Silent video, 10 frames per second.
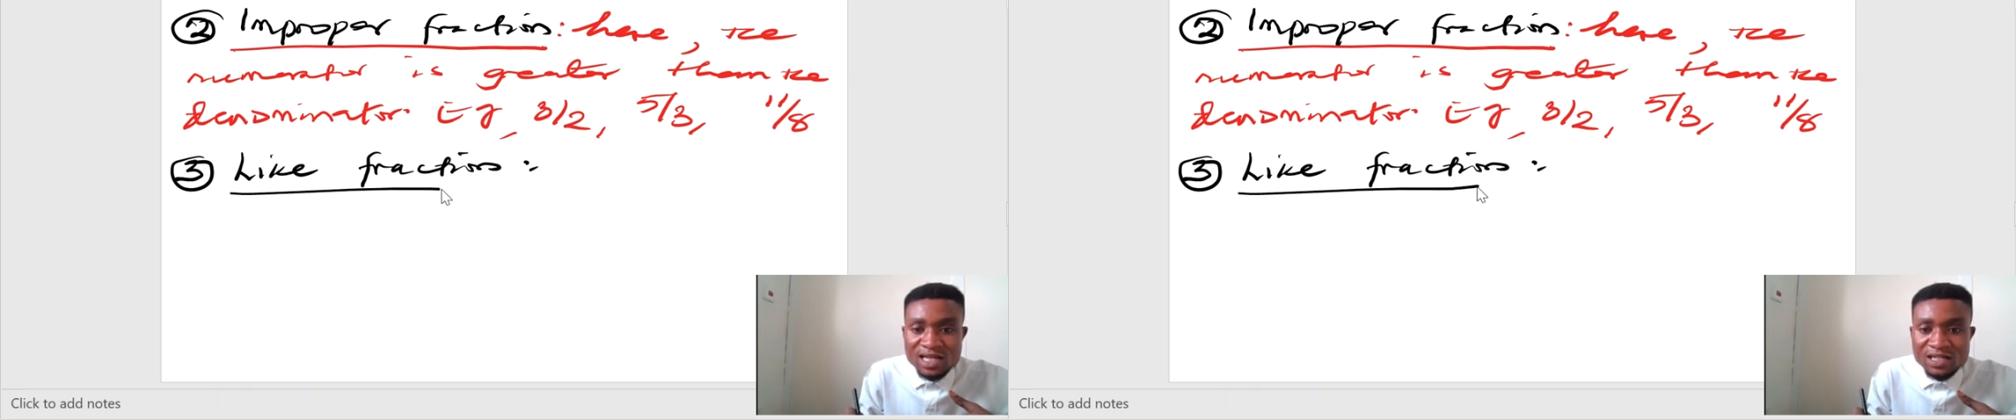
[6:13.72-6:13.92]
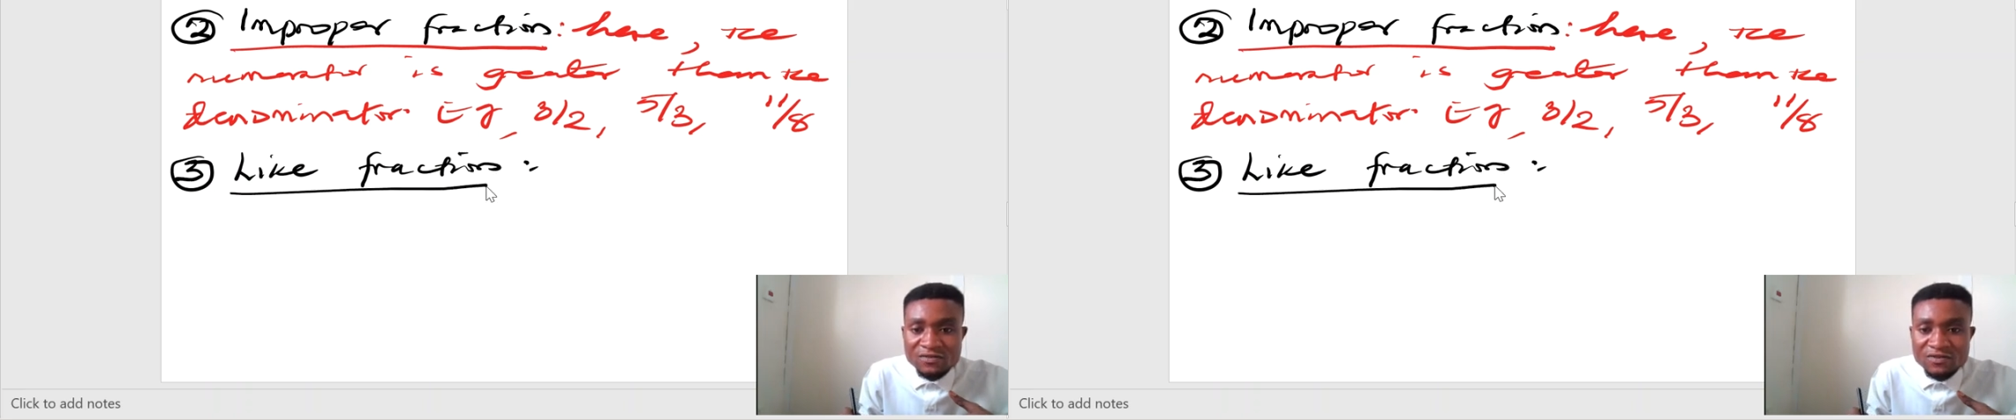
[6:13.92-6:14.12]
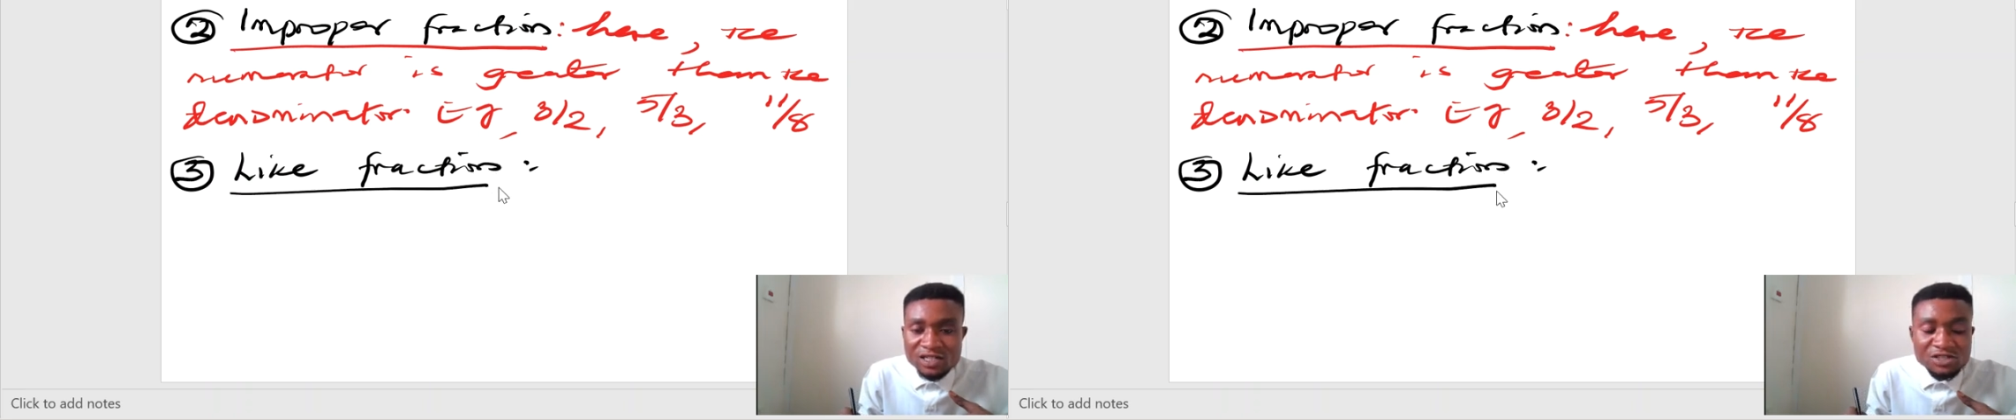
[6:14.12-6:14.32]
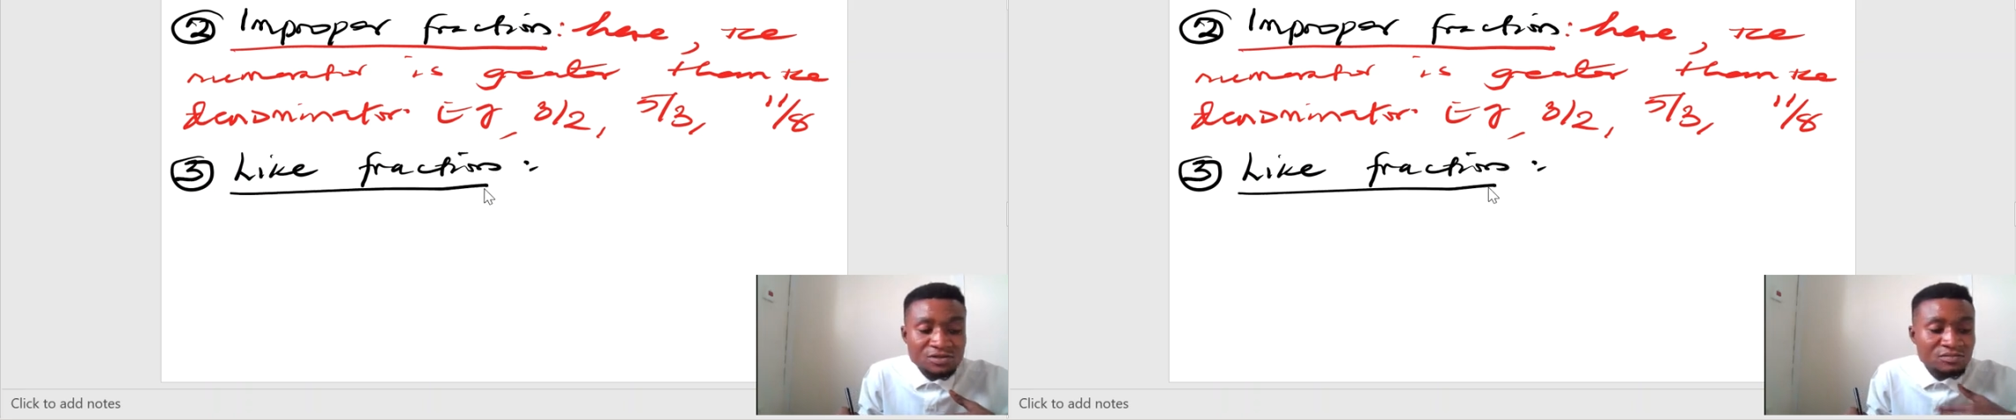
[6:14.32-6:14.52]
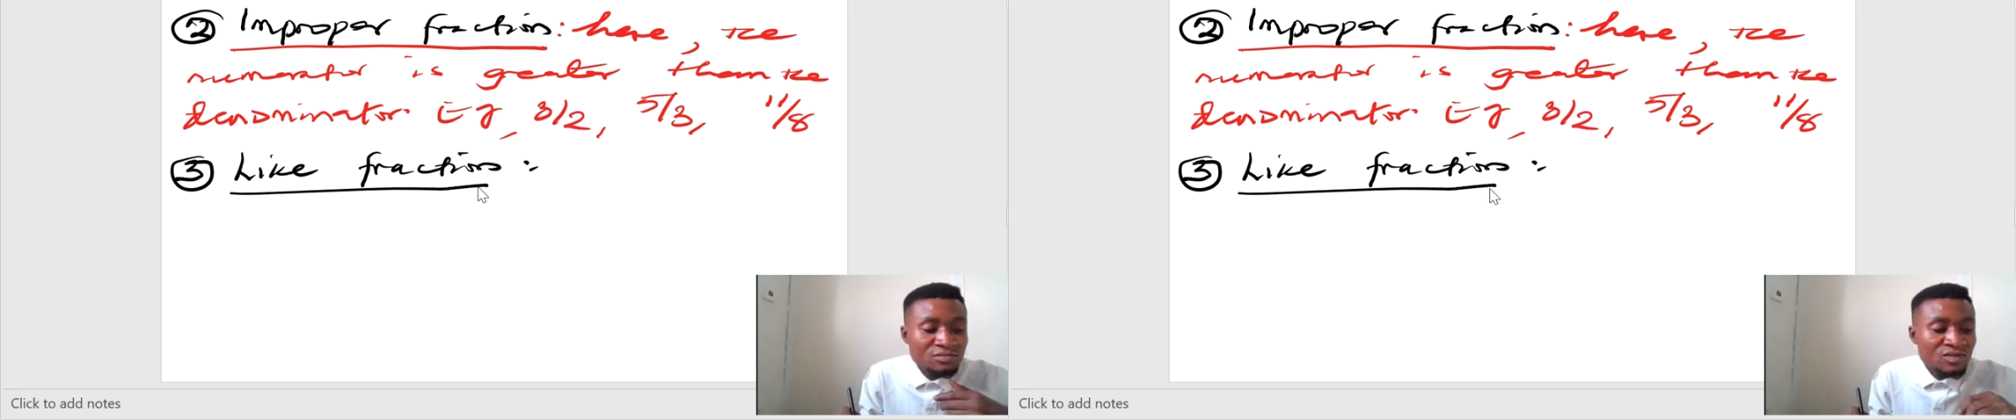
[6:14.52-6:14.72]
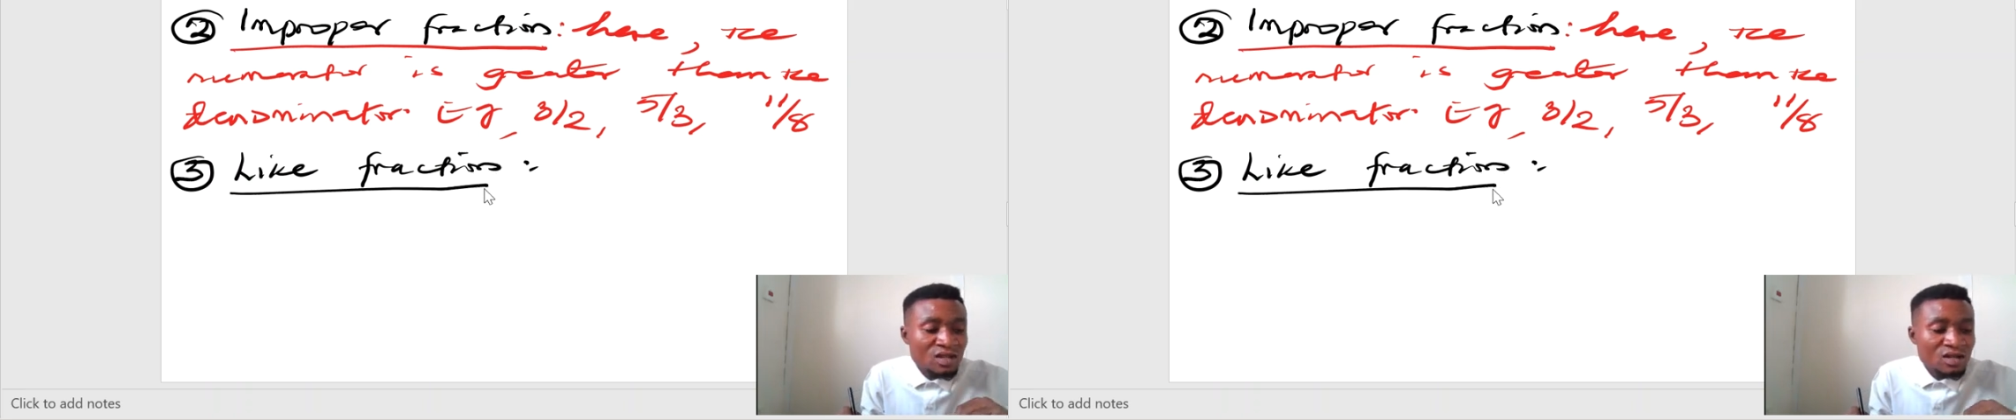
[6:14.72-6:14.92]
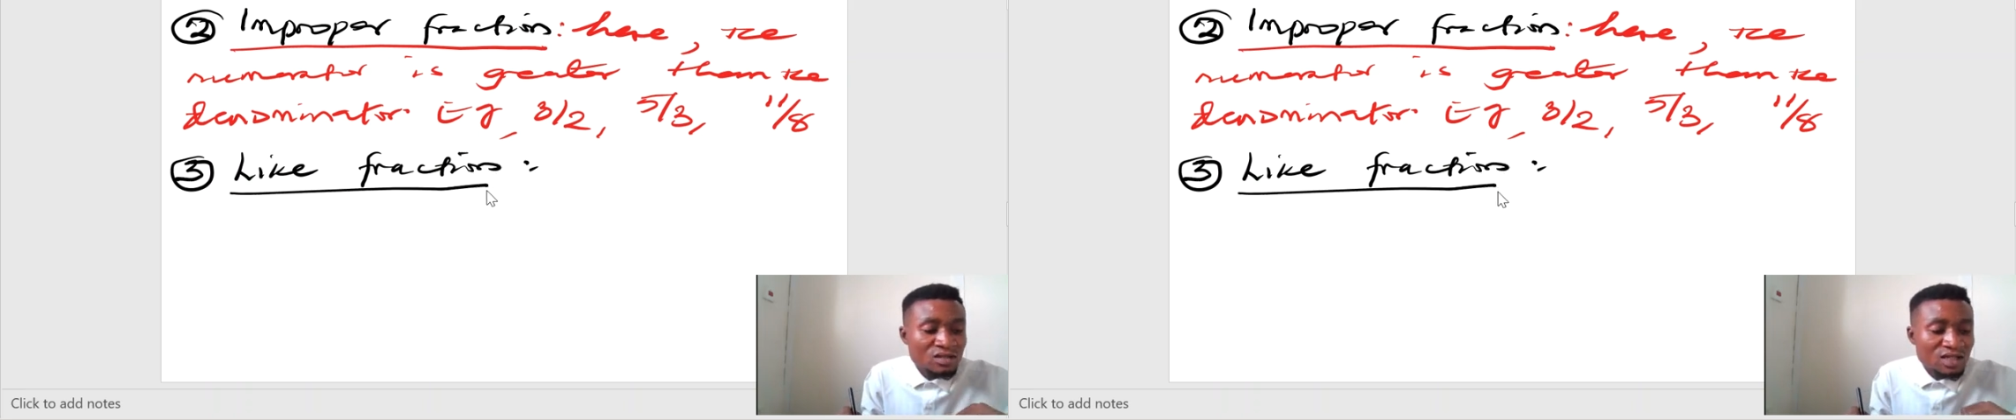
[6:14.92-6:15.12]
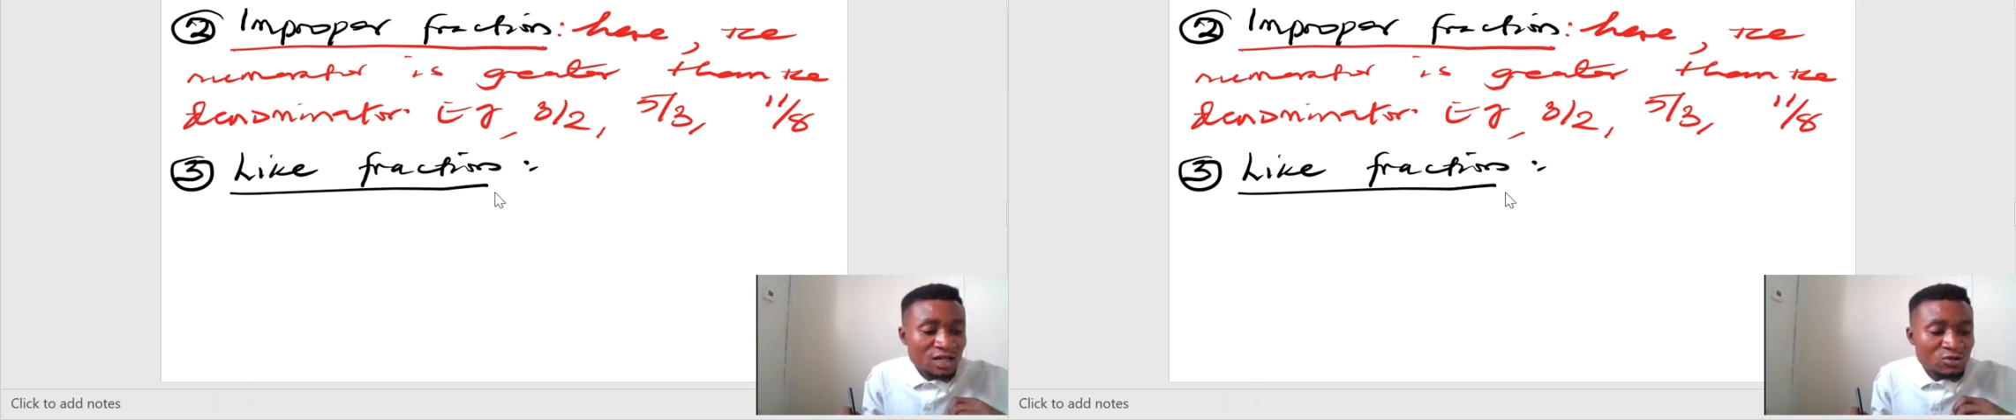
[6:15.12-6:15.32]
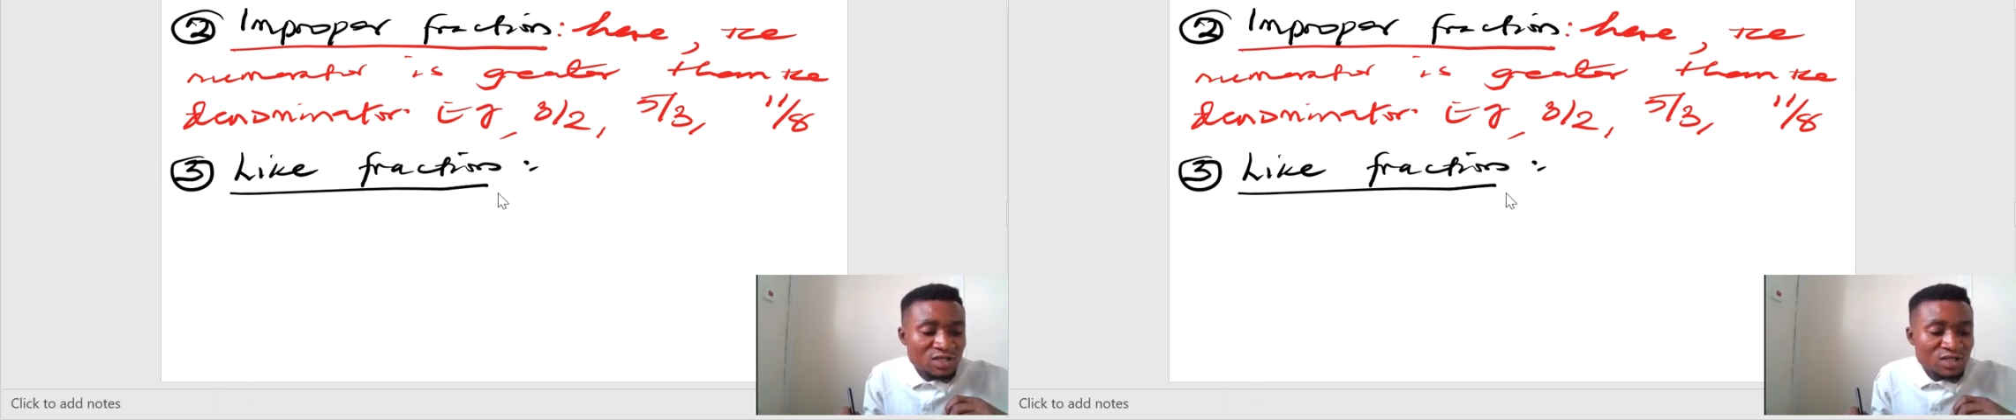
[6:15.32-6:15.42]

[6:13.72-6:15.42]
fraction. Now